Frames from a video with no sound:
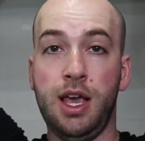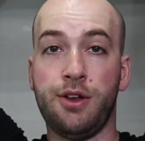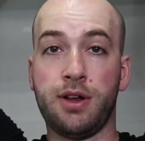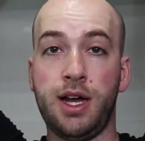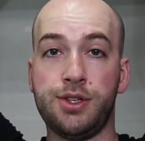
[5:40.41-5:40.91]

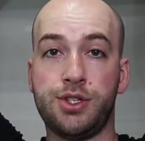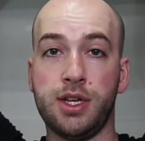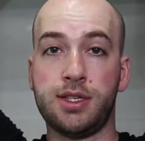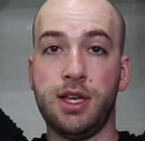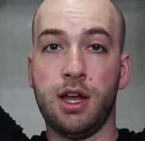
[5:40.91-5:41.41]
you're not
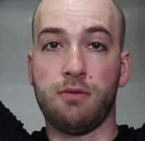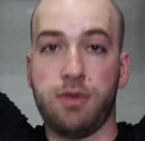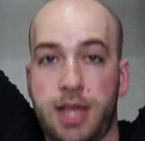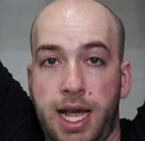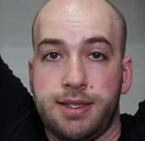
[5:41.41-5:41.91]
just
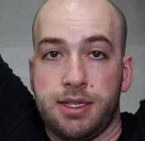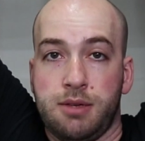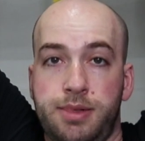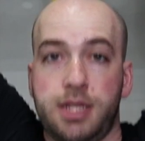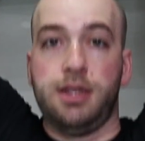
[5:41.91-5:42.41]
relaxing
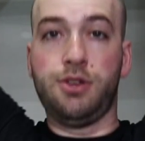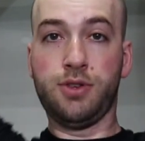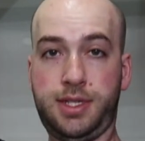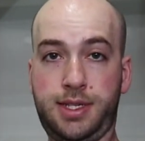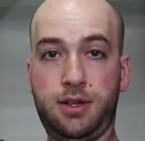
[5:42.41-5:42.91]
completely, you're
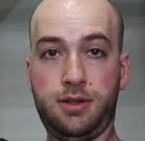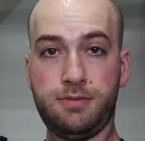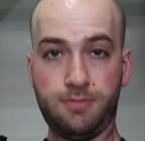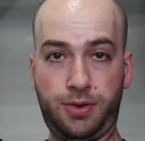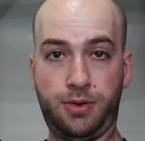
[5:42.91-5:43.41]

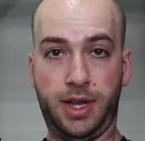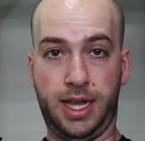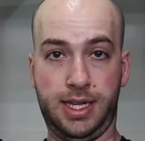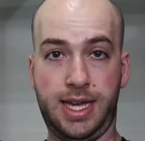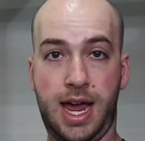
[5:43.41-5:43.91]
still
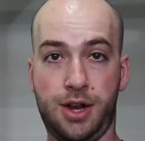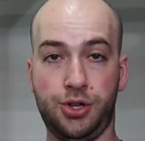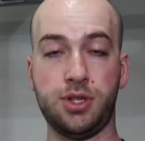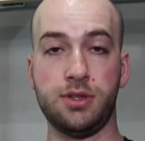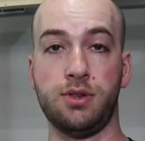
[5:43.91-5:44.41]
engaged.